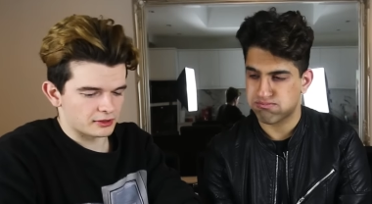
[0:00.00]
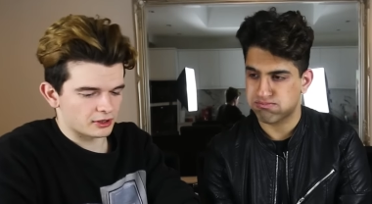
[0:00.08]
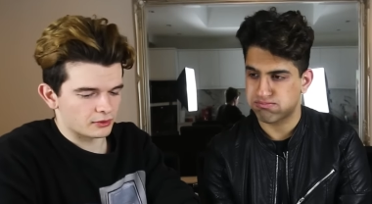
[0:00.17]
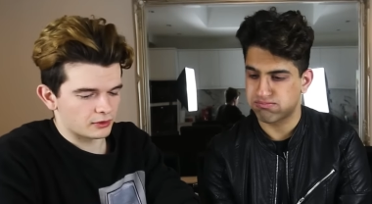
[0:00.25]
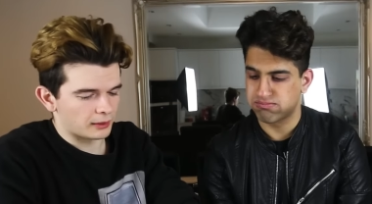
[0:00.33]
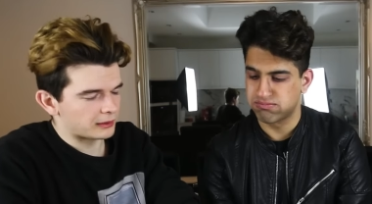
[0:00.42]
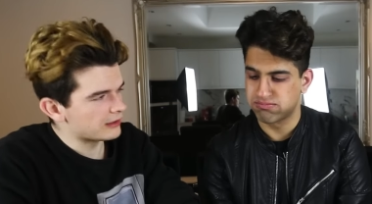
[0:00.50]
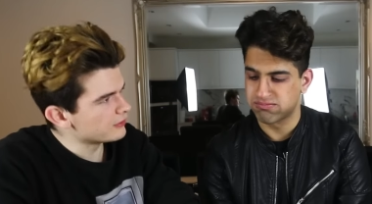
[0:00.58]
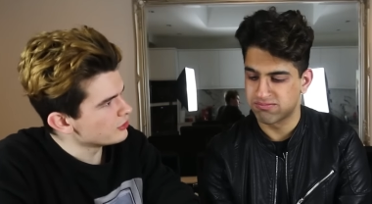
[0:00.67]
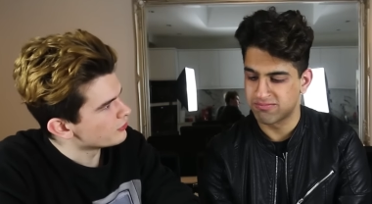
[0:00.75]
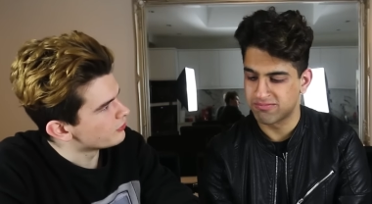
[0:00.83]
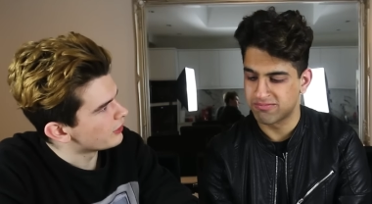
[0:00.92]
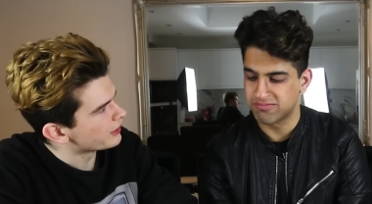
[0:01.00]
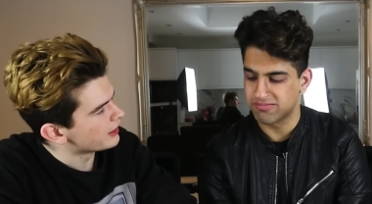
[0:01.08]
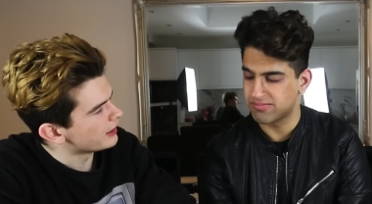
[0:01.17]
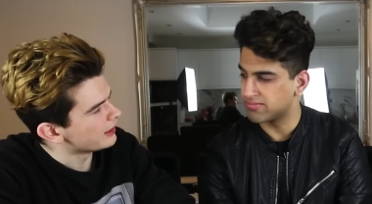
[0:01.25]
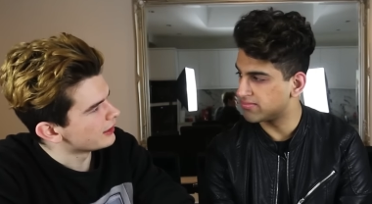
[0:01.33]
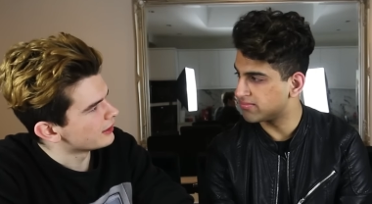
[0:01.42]
Speaker 1: we go. I'm giving you
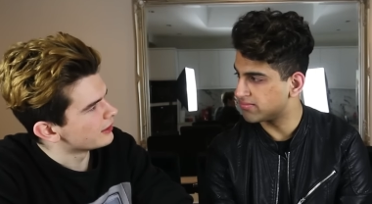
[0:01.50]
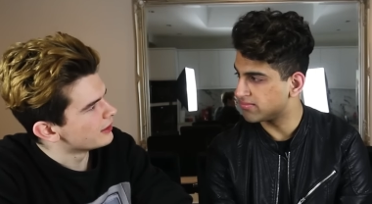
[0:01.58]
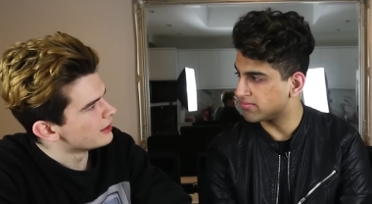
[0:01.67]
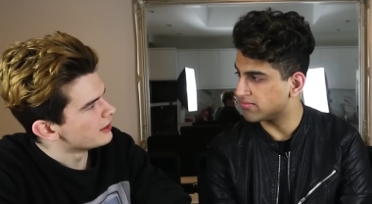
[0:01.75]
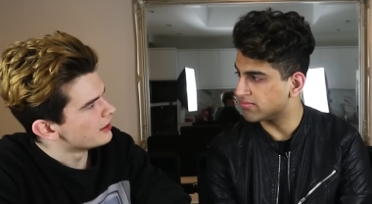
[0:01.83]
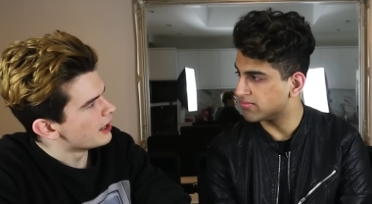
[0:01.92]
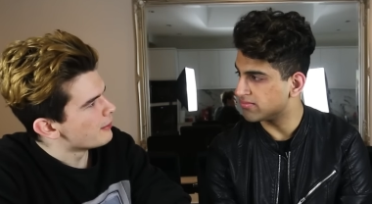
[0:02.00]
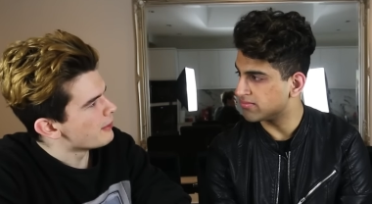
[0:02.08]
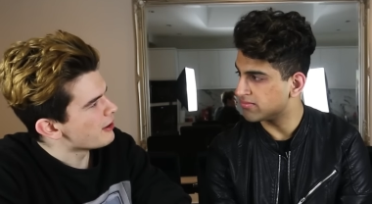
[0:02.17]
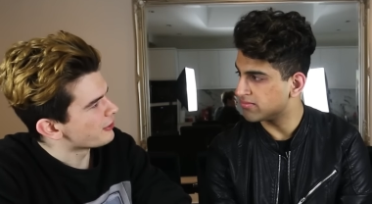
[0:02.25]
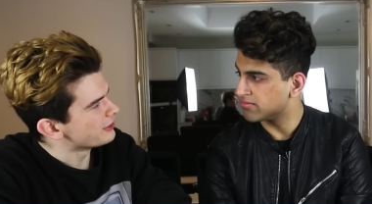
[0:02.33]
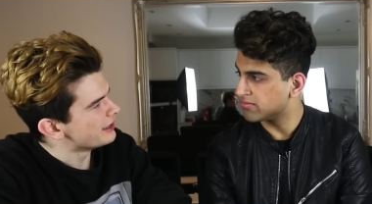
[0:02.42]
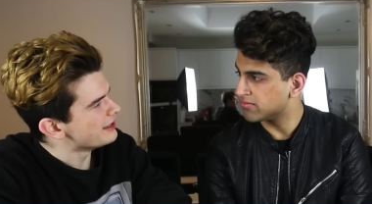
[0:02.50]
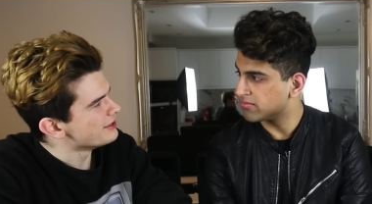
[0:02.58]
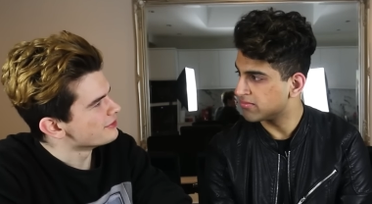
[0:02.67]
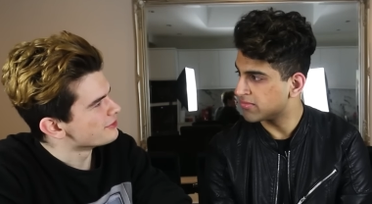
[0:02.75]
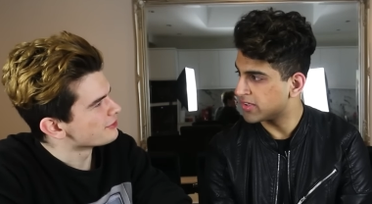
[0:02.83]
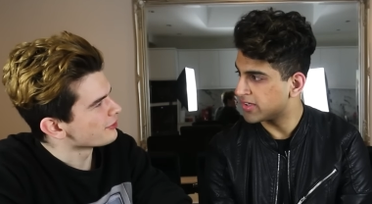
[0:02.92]
fucking... American
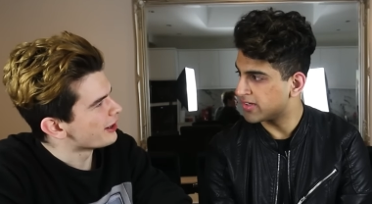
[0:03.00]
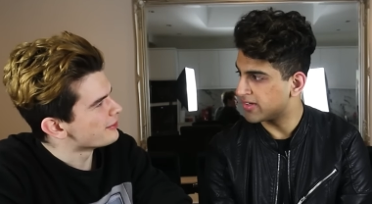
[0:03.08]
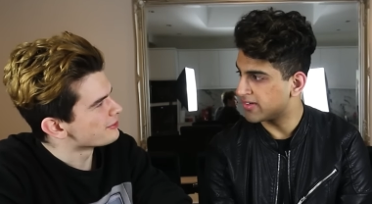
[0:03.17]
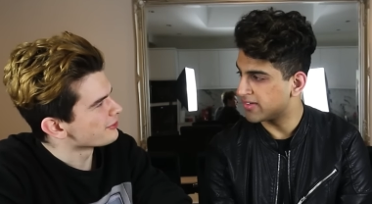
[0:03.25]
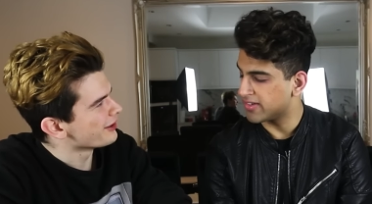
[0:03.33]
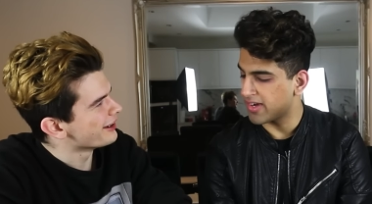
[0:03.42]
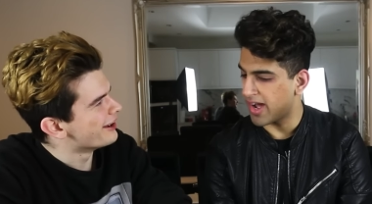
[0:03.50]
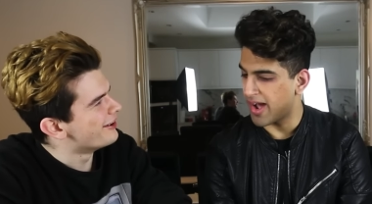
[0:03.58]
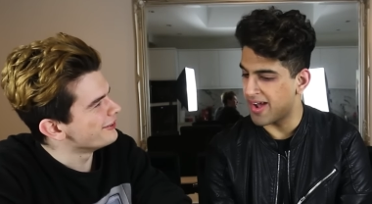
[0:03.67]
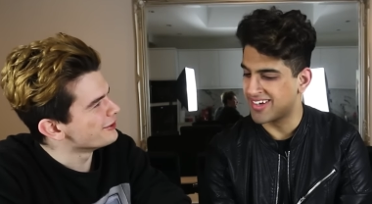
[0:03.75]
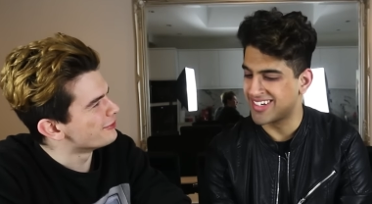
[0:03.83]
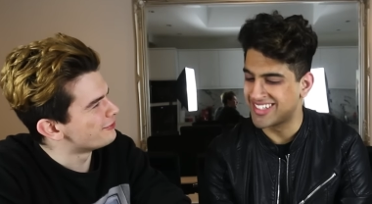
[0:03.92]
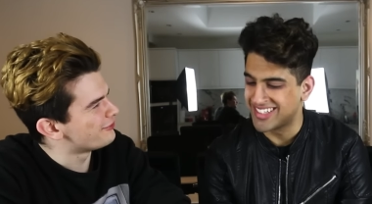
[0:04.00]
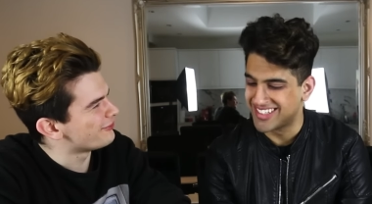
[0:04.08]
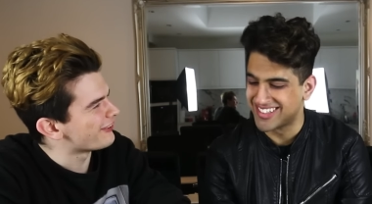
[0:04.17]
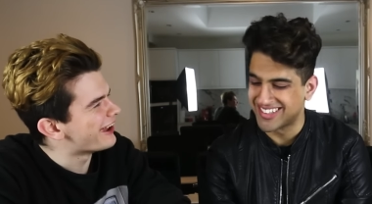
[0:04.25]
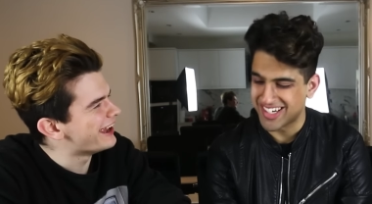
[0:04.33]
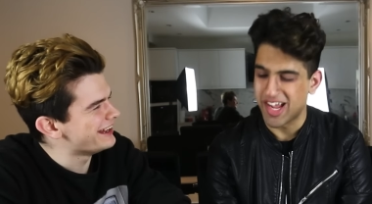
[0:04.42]
Indian stripes right now on your
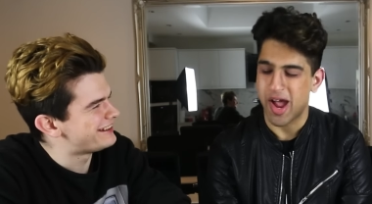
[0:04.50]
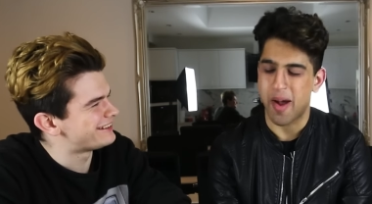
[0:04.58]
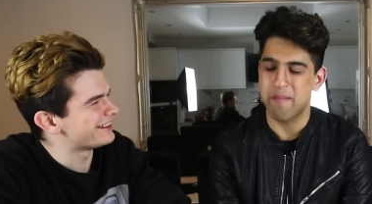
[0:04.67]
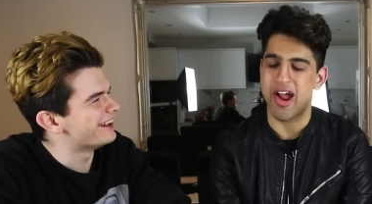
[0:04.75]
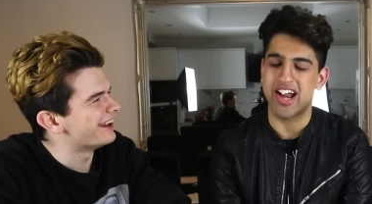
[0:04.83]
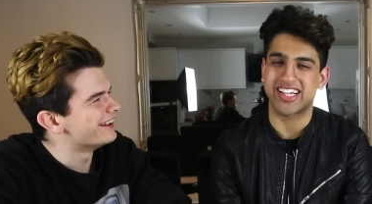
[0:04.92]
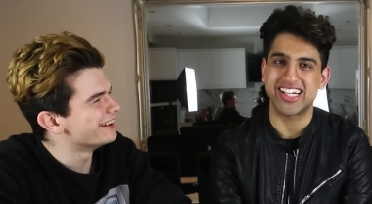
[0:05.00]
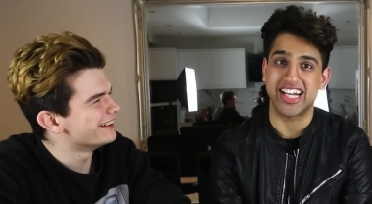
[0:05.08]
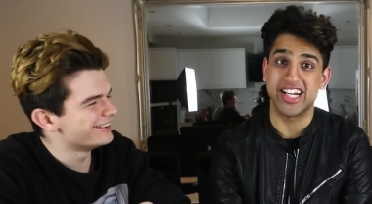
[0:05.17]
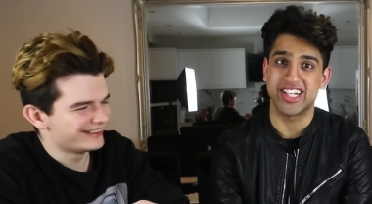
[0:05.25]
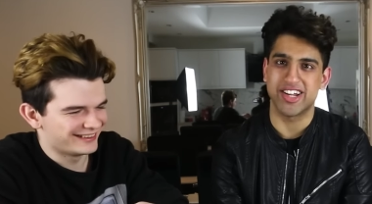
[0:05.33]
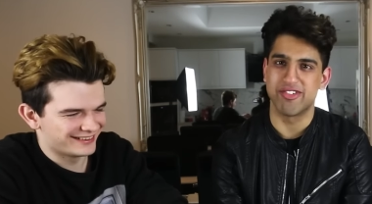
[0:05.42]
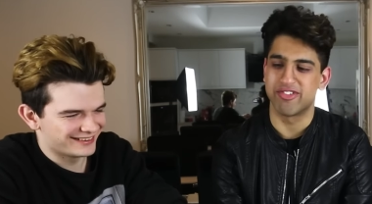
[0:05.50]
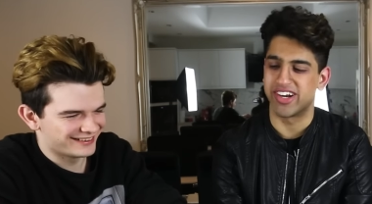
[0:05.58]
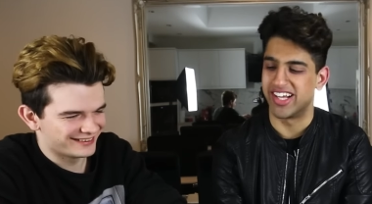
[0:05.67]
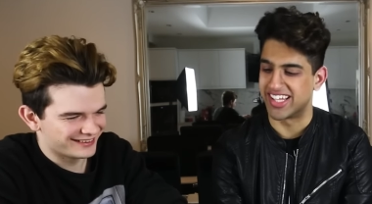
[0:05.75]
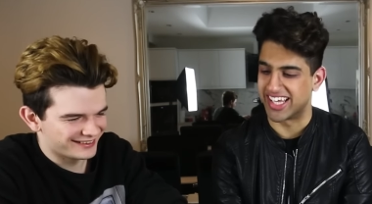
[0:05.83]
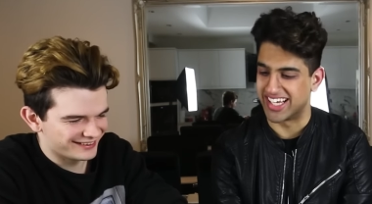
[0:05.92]
Speaker 2: face. American Indian
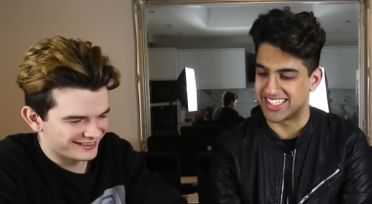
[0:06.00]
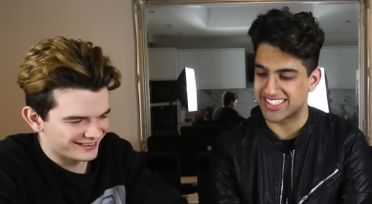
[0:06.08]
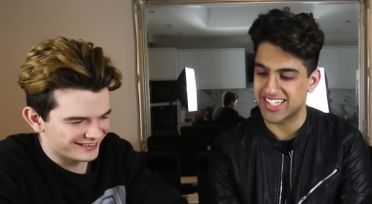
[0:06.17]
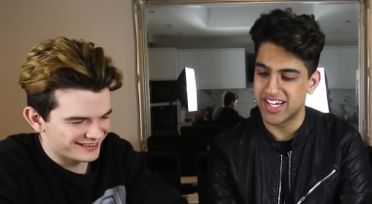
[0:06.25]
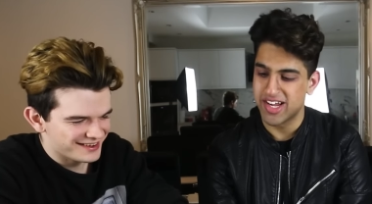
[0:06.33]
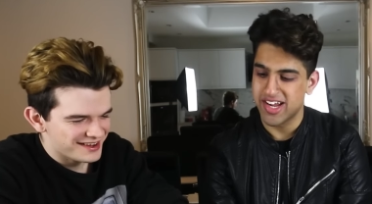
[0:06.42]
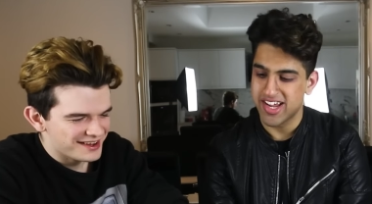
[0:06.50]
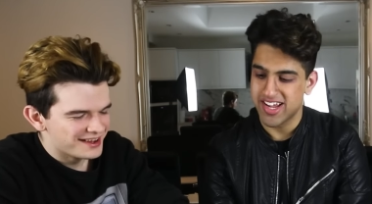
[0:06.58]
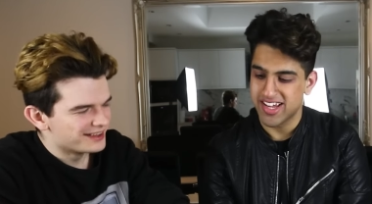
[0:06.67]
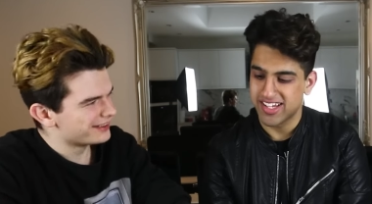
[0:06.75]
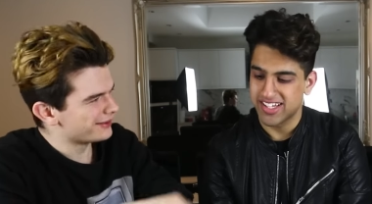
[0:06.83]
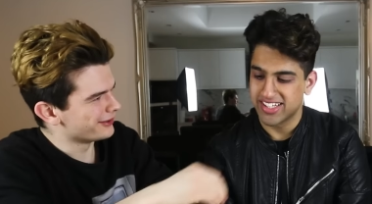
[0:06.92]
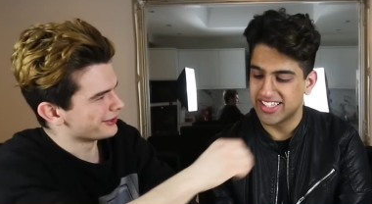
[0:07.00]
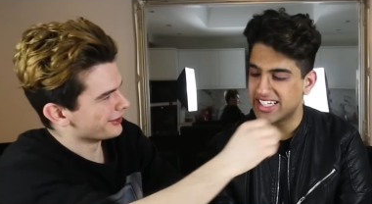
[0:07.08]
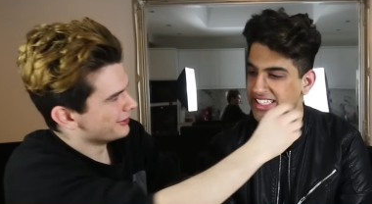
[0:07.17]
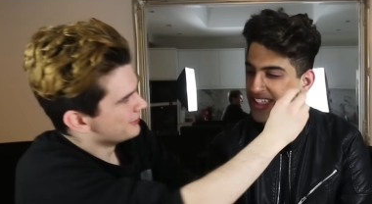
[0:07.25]
realness.
Speaker 1: There
Speaker 2: you go. This